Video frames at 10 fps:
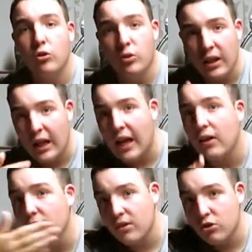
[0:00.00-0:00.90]
to get
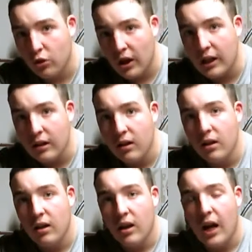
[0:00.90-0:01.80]
ahead of this train,
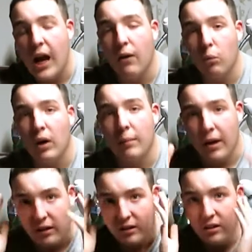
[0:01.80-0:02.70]
and worry
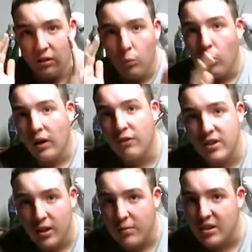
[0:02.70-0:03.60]
about if
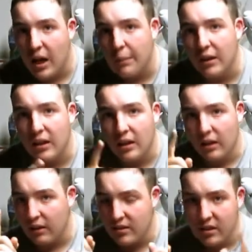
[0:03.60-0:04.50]
it's going to be stopping,
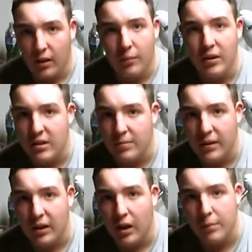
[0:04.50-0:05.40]
is it going to be
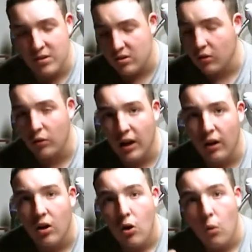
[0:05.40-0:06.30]
speeding up, is it slowing
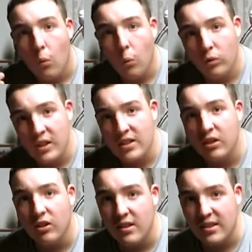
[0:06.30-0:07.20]
down,
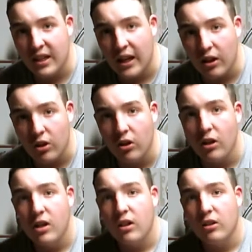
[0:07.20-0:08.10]
listening to the
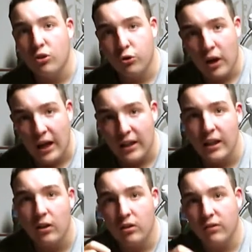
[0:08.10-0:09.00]
scanner to track
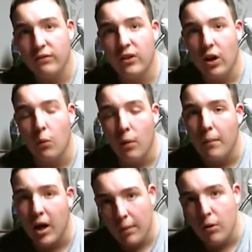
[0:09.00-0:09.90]
it, to figure out
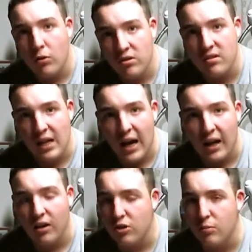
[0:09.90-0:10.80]
what milepost it's
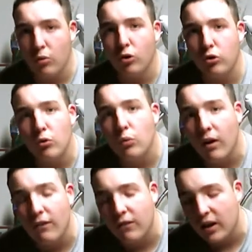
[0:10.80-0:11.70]
at. There's more to
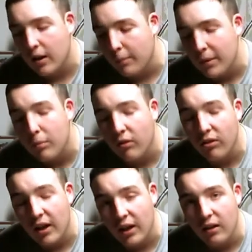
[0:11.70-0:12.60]
rail fanning than people
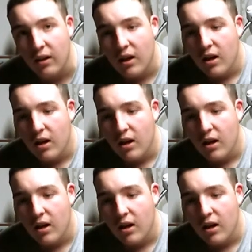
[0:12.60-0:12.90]
think.